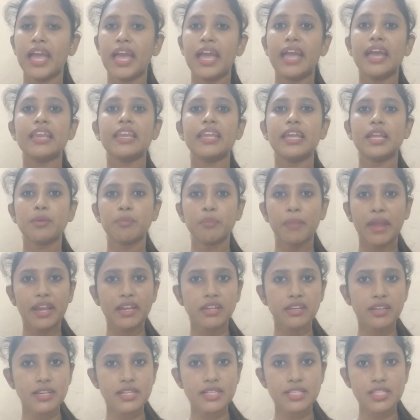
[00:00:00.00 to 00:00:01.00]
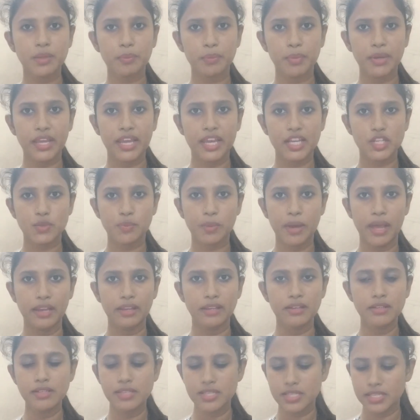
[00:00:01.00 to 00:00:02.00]
and it maintains the pH
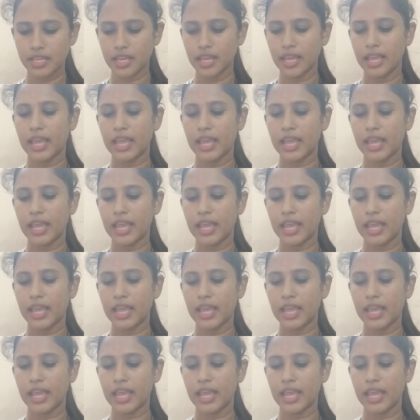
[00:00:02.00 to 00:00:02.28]
balance